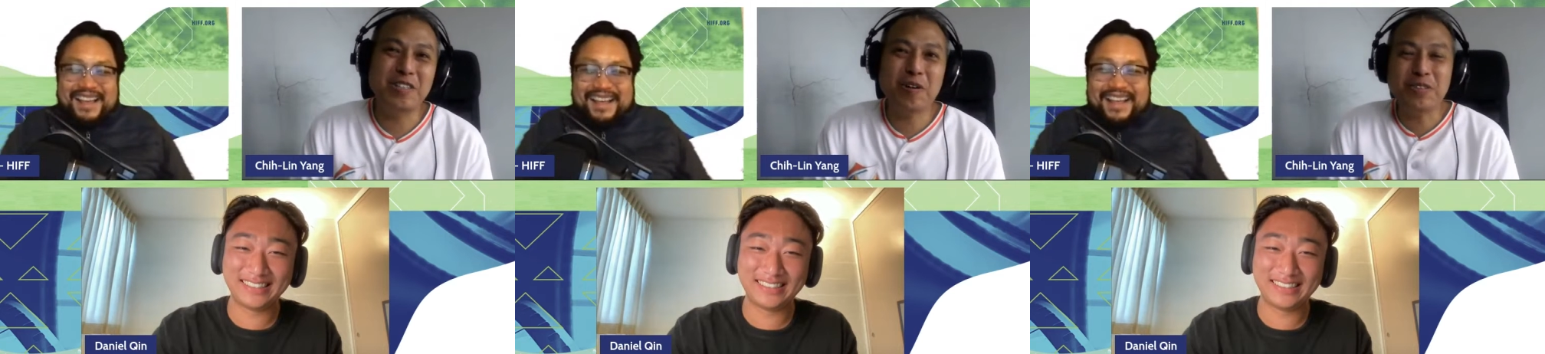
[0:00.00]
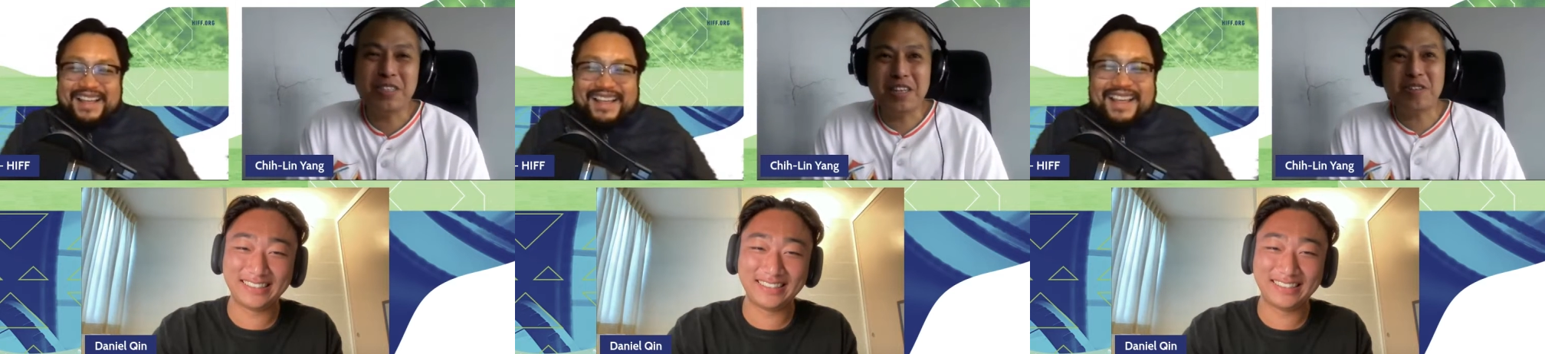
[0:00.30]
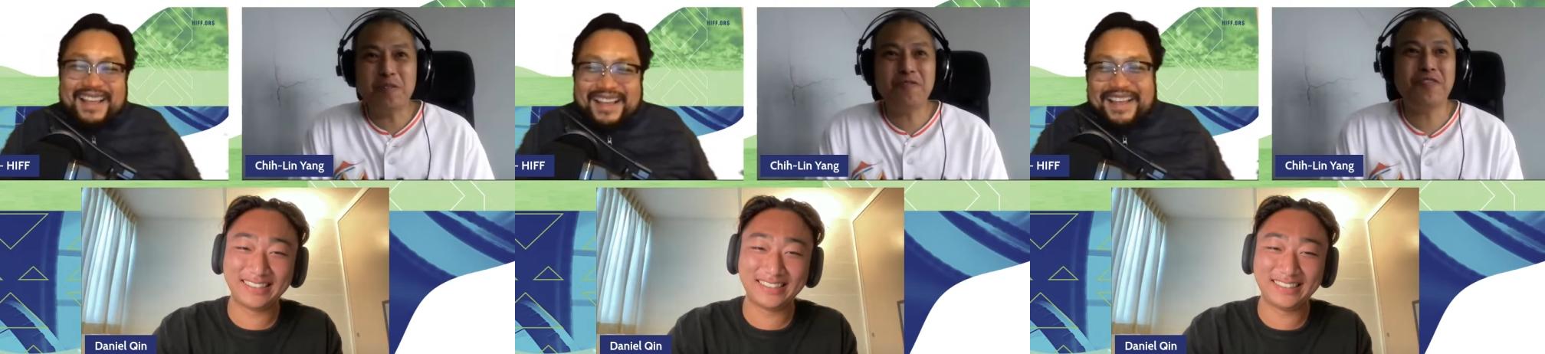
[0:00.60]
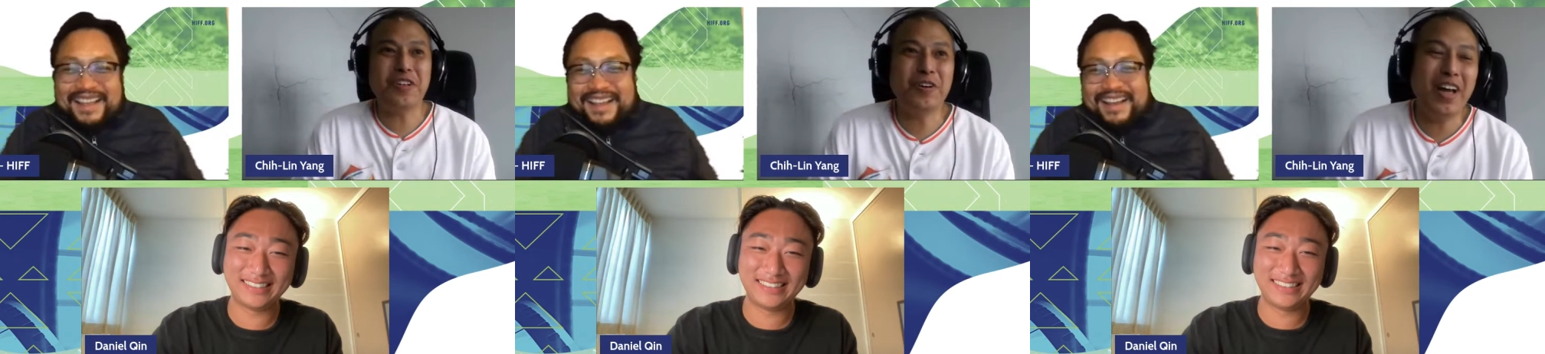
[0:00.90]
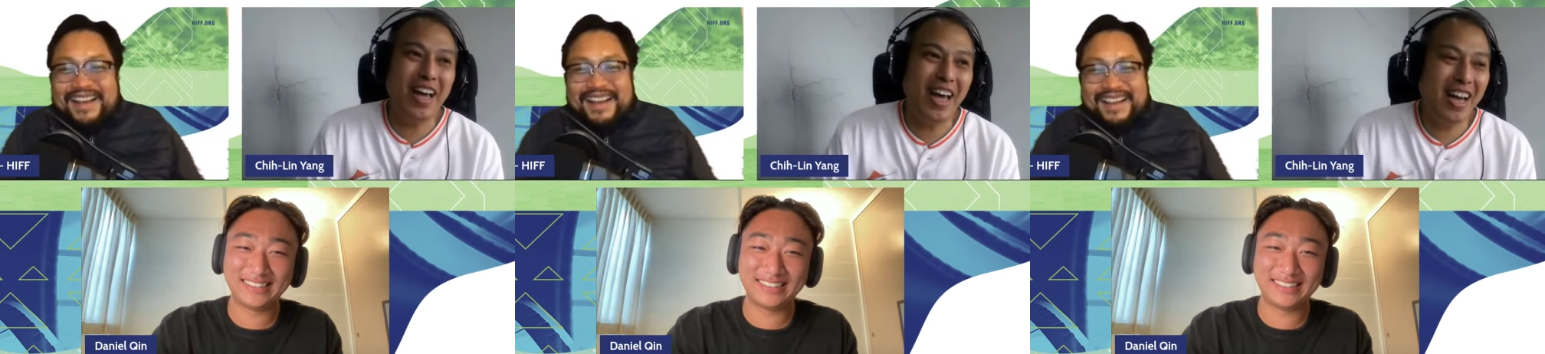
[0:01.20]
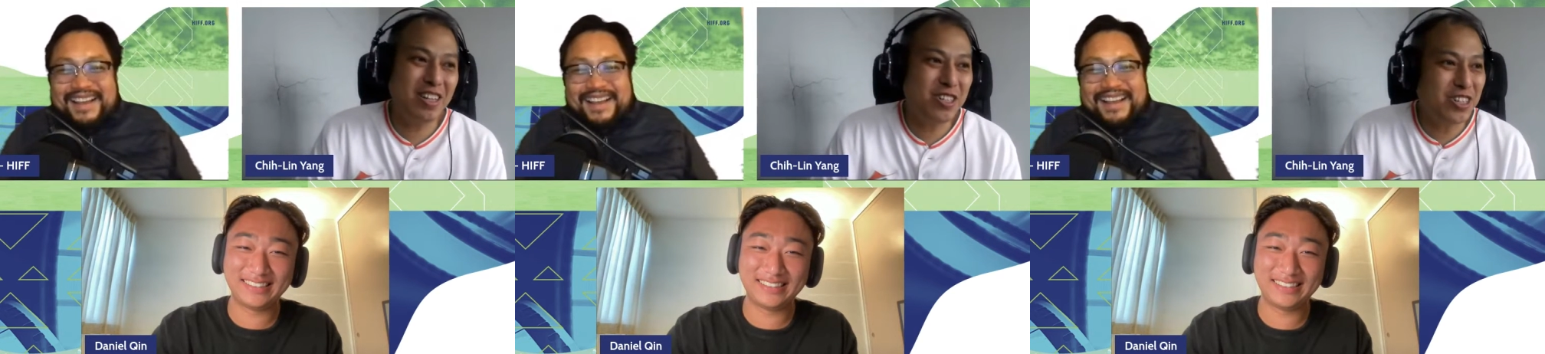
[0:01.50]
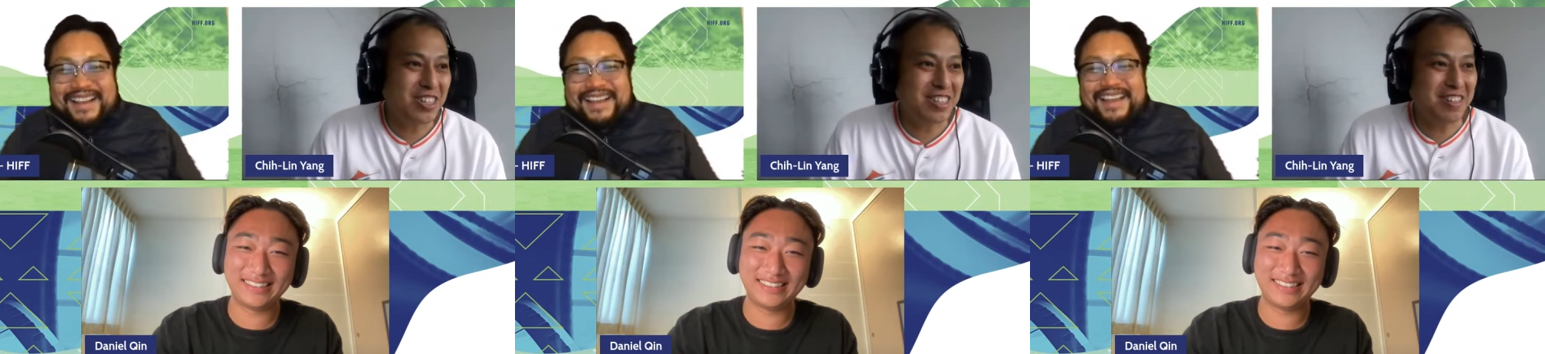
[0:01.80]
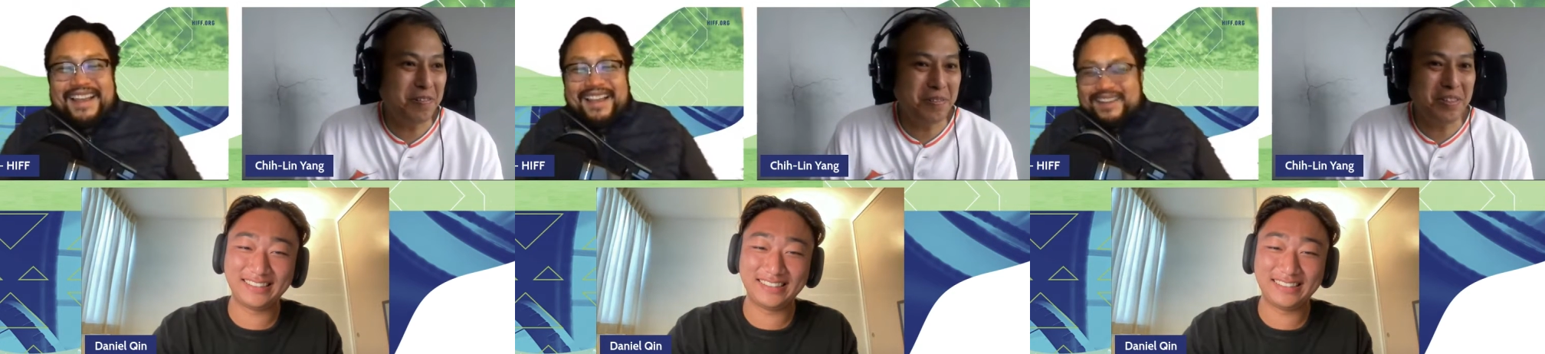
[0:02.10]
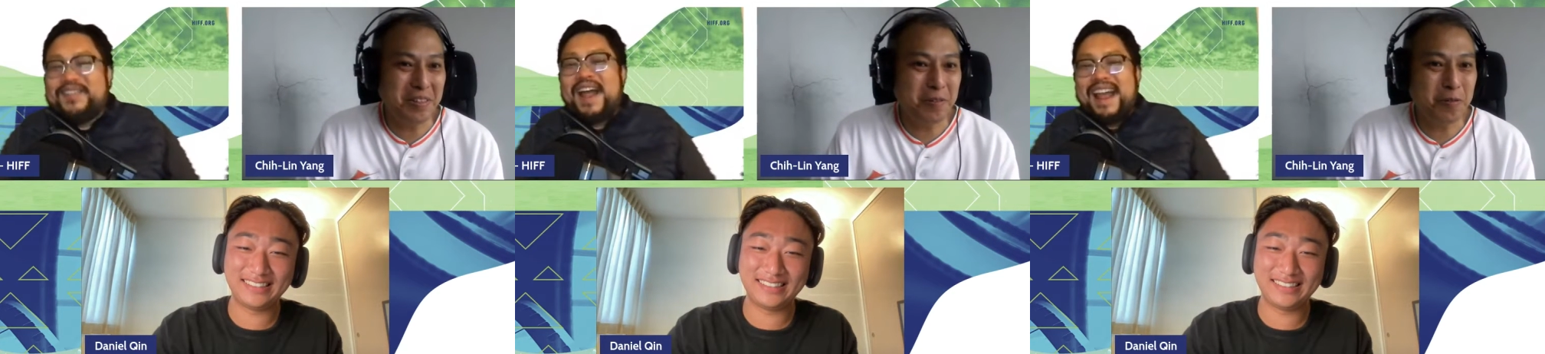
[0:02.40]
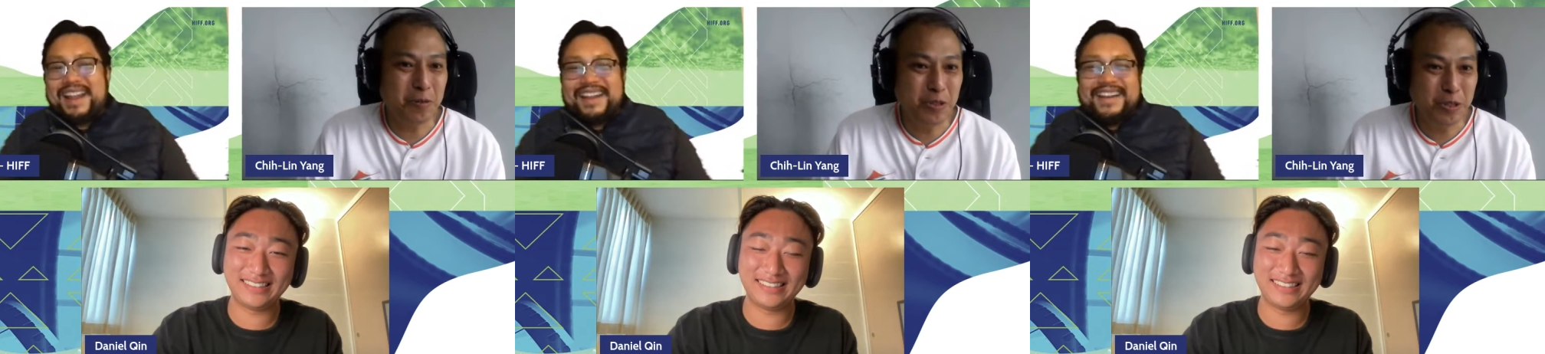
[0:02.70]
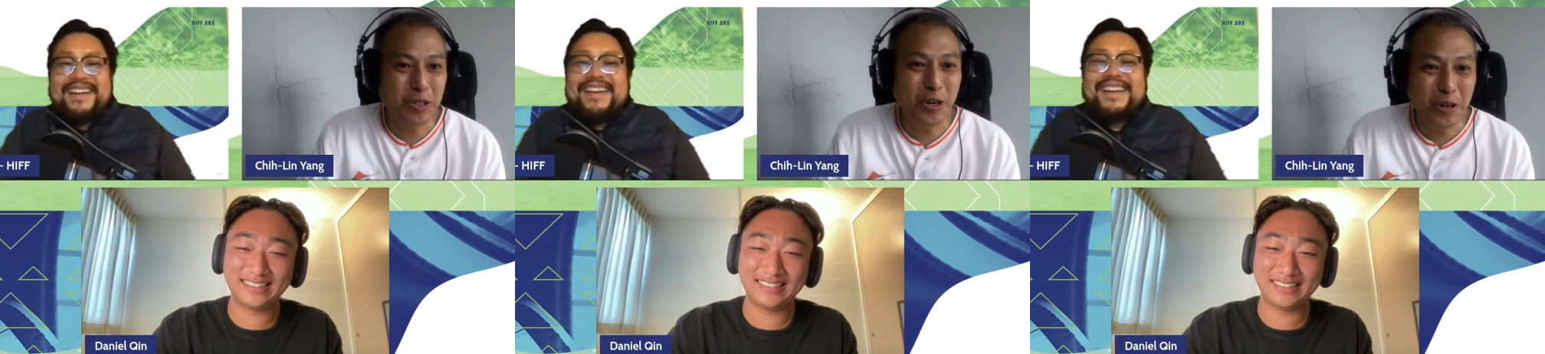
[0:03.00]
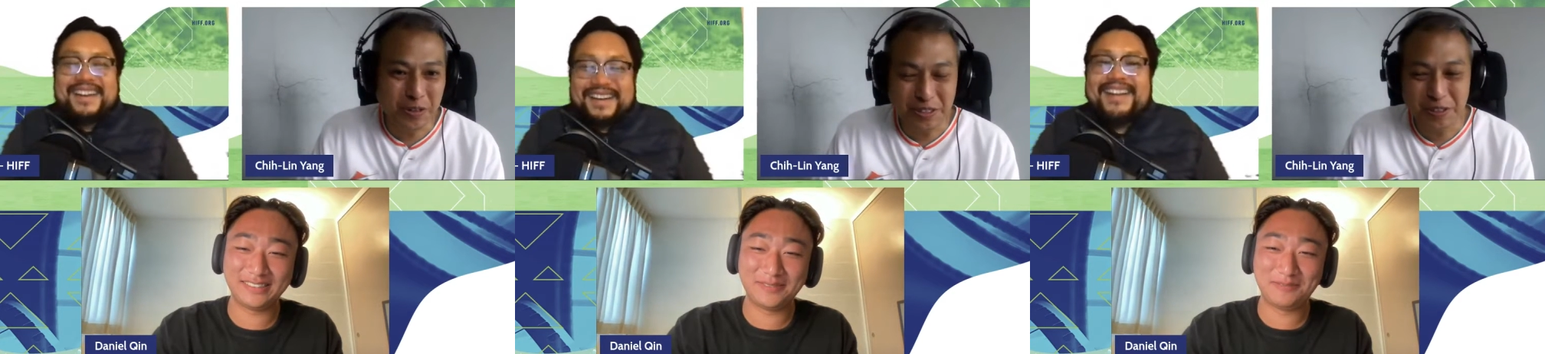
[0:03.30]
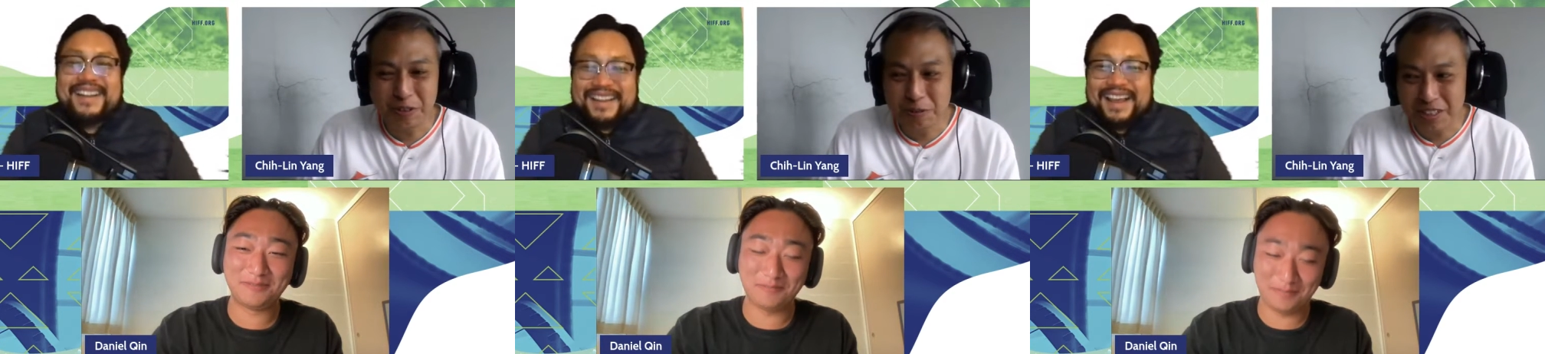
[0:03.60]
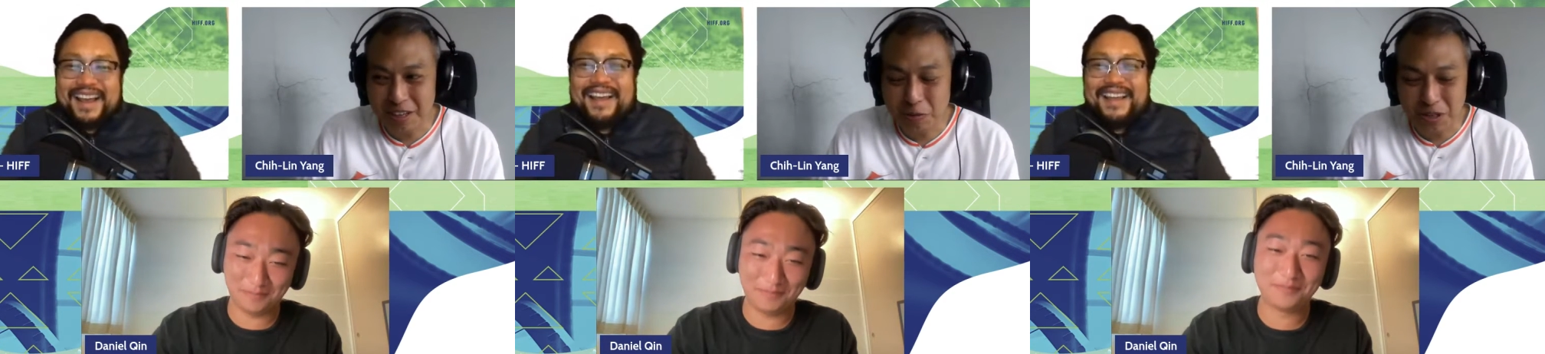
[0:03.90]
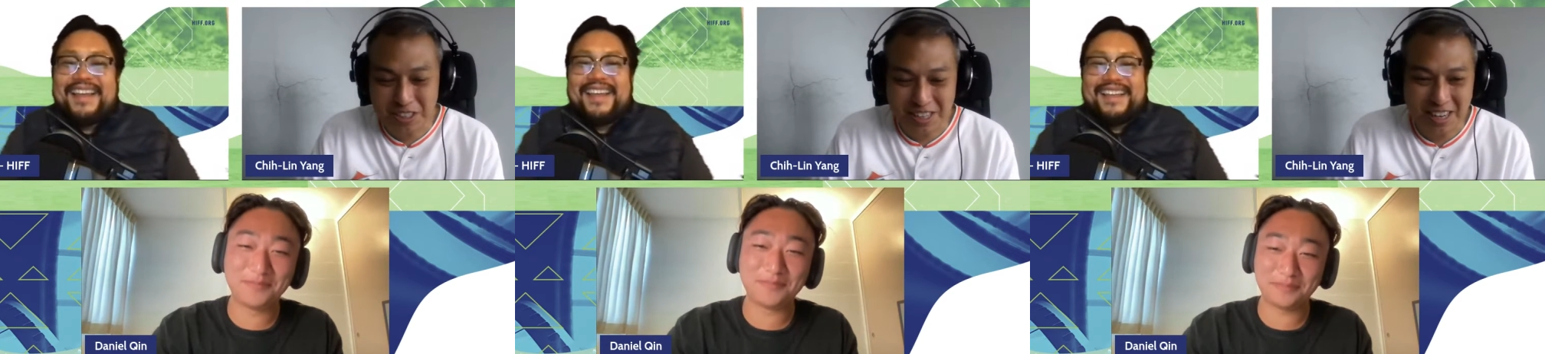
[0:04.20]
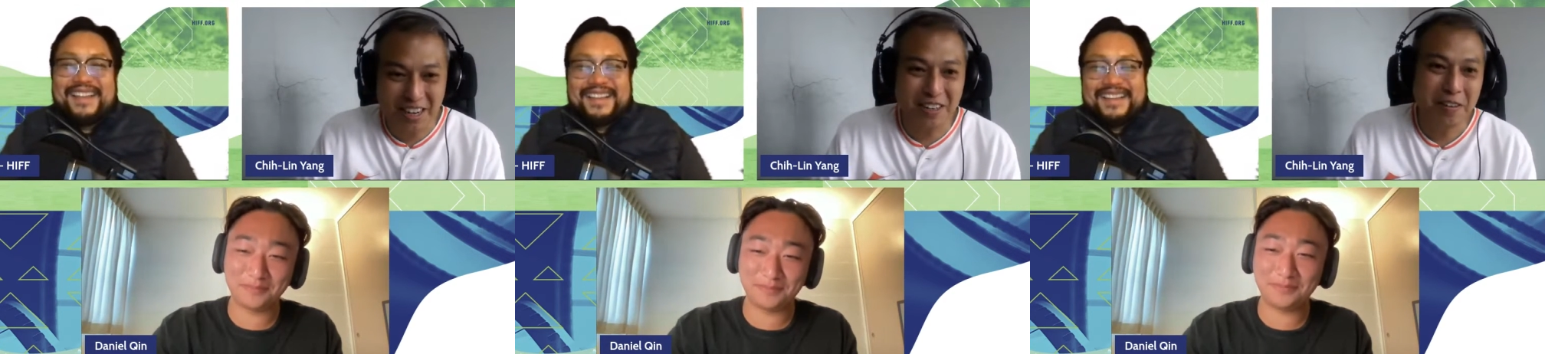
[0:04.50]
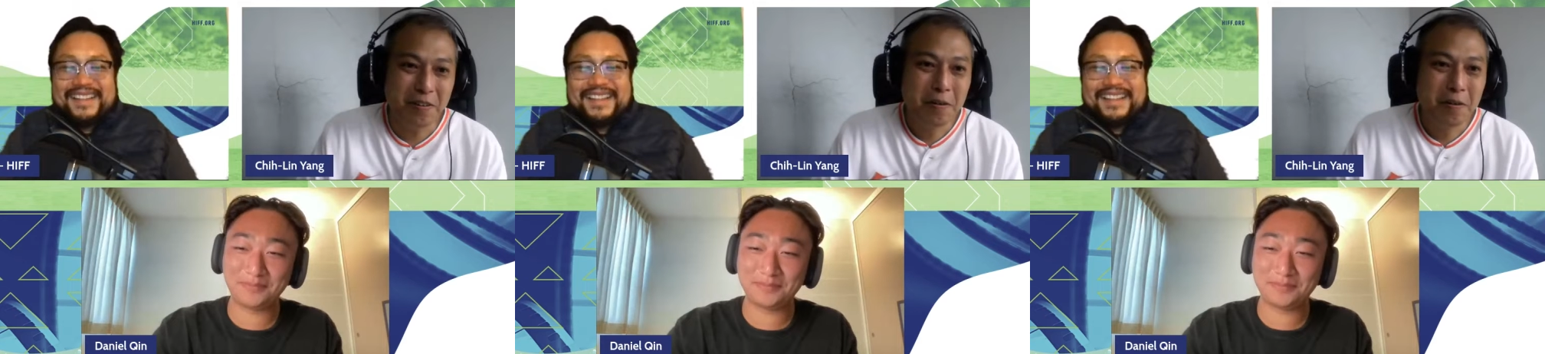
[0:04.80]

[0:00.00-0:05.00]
Speaker 1: don't they don't feel anxious, uh, right? You know, you know when yeah. they work together.